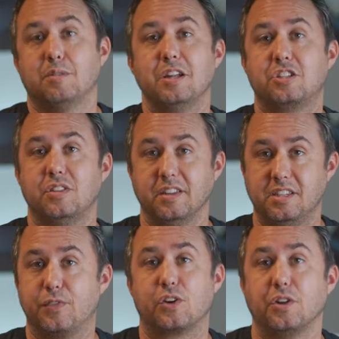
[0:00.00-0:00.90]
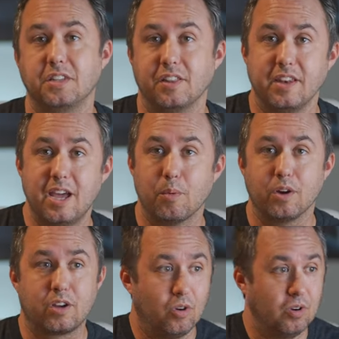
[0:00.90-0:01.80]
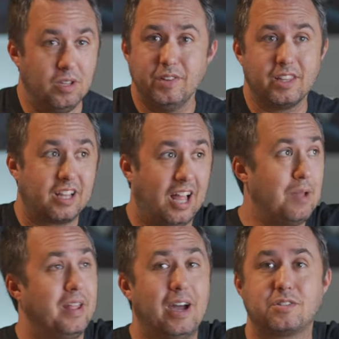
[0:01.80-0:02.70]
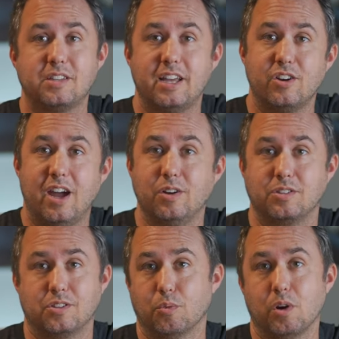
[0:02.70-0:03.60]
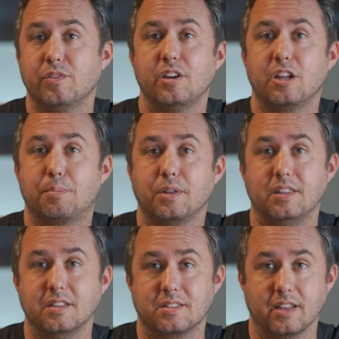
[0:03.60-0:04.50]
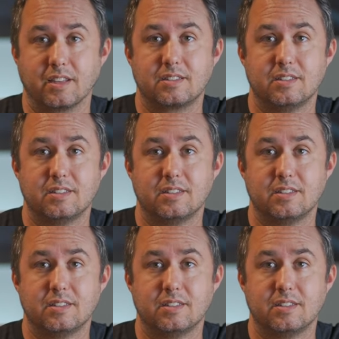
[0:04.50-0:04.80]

to mention the difficulty of the network or even the climate outside your house or wherever you're going to put these things.